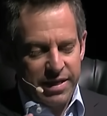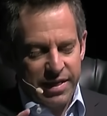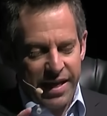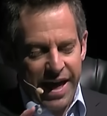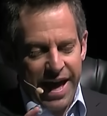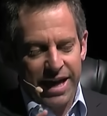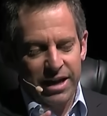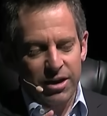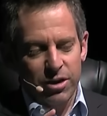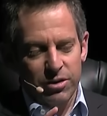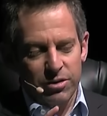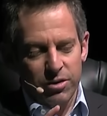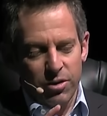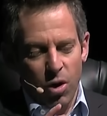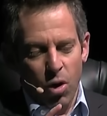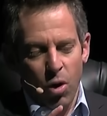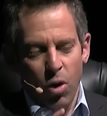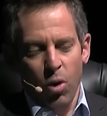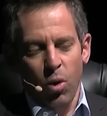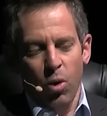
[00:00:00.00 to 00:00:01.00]
that
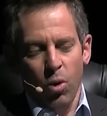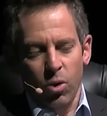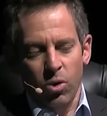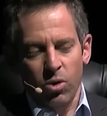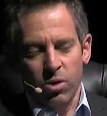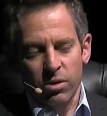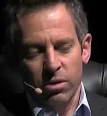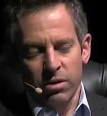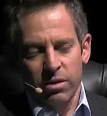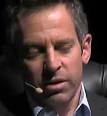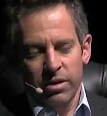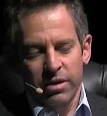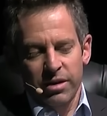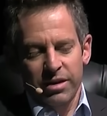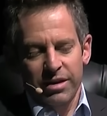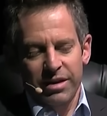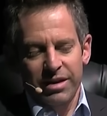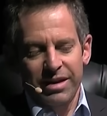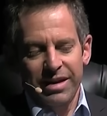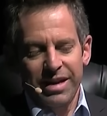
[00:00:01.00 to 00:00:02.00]
hole
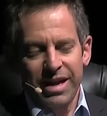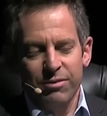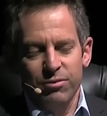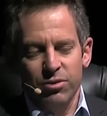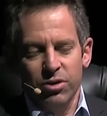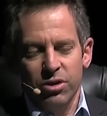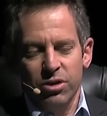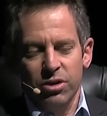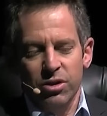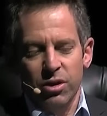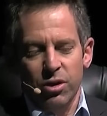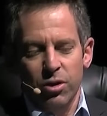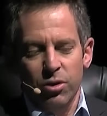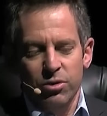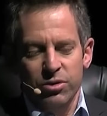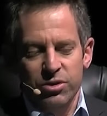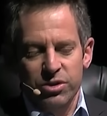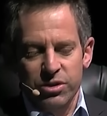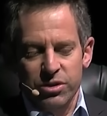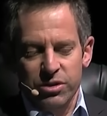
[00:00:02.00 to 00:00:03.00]
never
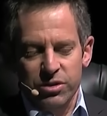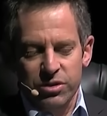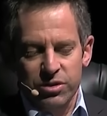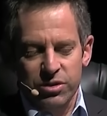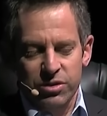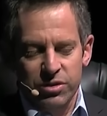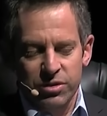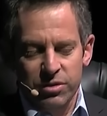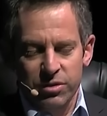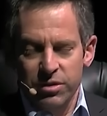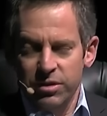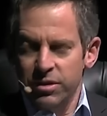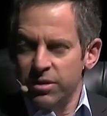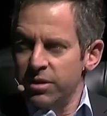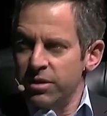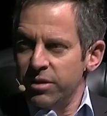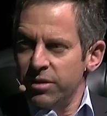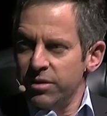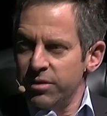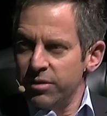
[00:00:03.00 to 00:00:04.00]
closes
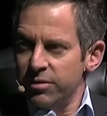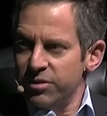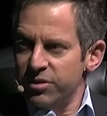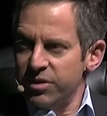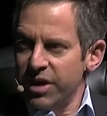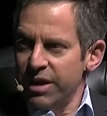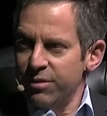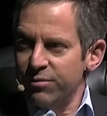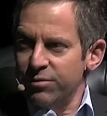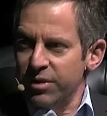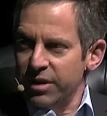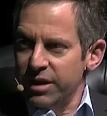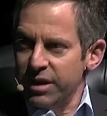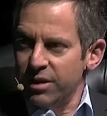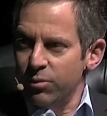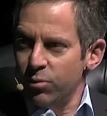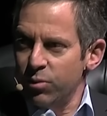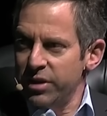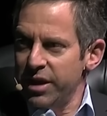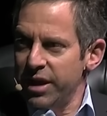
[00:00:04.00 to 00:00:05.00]

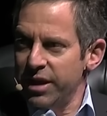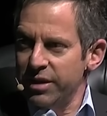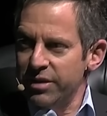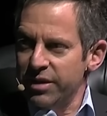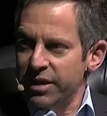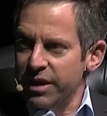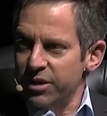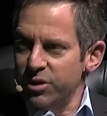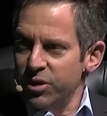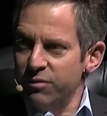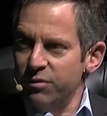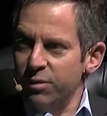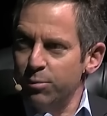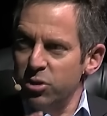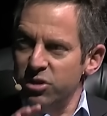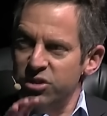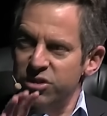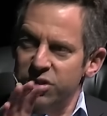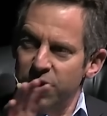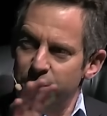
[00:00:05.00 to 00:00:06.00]
safely with anything else. You have to
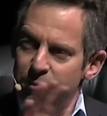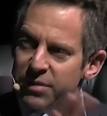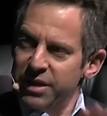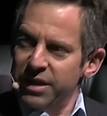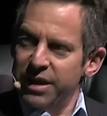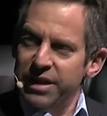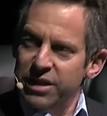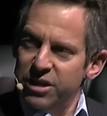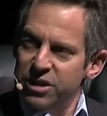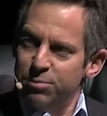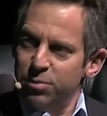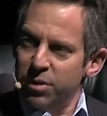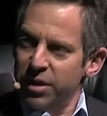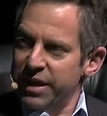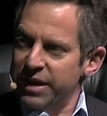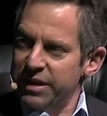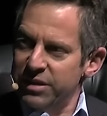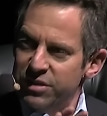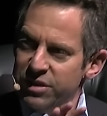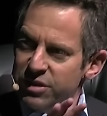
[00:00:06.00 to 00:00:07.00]
put something in its
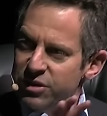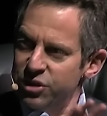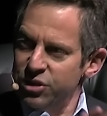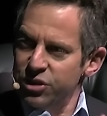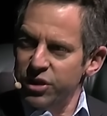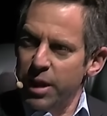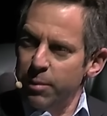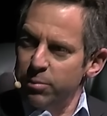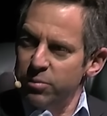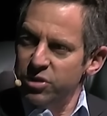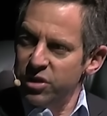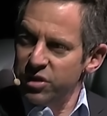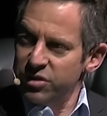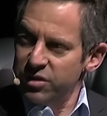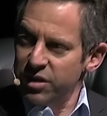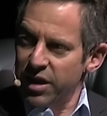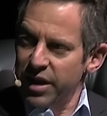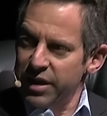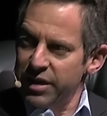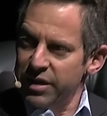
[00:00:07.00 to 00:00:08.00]
place that's shaped
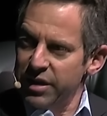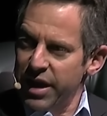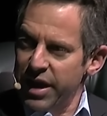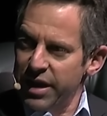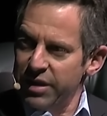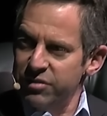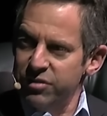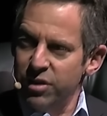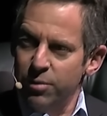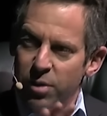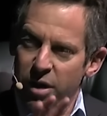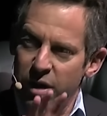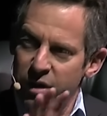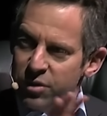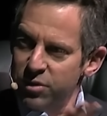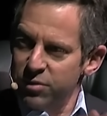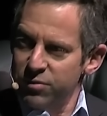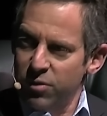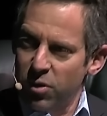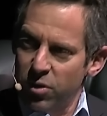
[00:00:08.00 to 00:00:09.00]
just like that, some
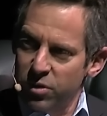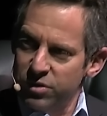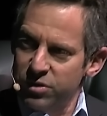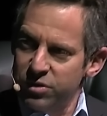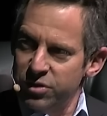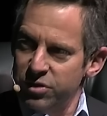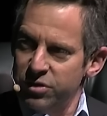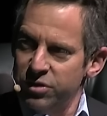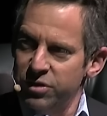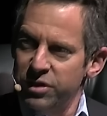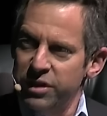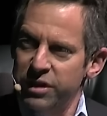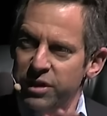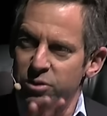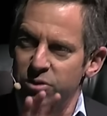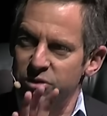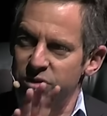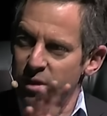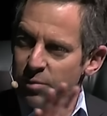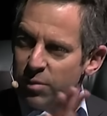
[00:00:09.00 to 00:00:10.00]
other false certainty
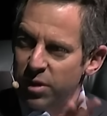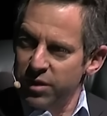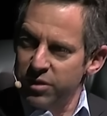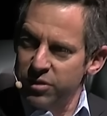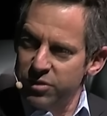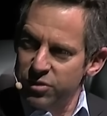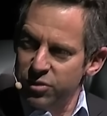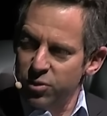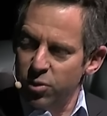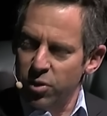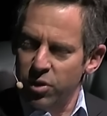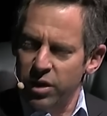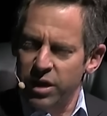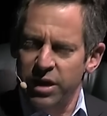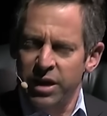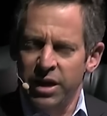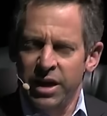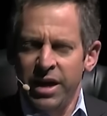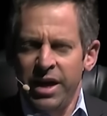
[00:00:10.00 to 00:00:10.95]
or some other story.